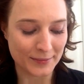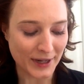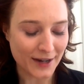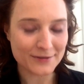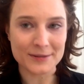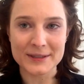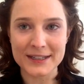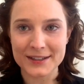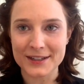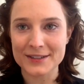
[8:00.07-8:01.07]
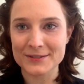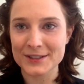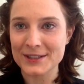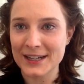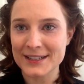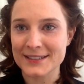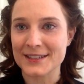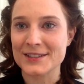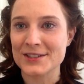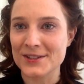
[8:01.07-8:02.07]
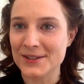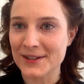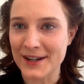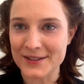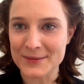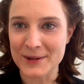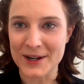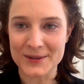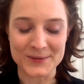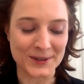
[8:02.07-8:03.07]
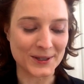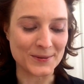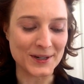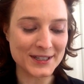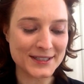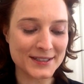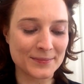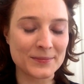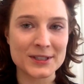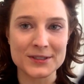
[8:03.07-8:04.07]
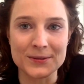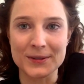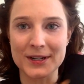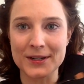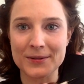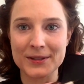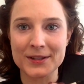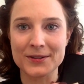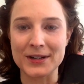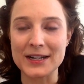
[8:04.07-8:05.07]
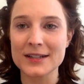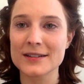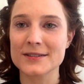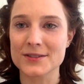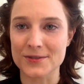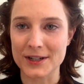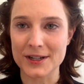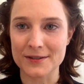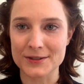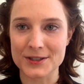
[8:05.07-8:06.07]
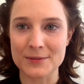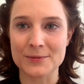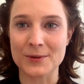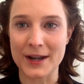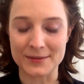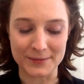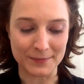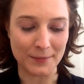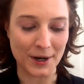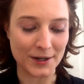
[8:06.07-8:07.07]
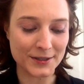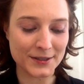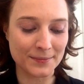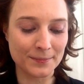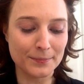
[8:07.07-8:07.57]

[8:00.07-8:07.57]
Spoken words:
bad for me, lucky for you guys. I get to show you how this product really works. So we're gonna go with the green because green covers up red marks.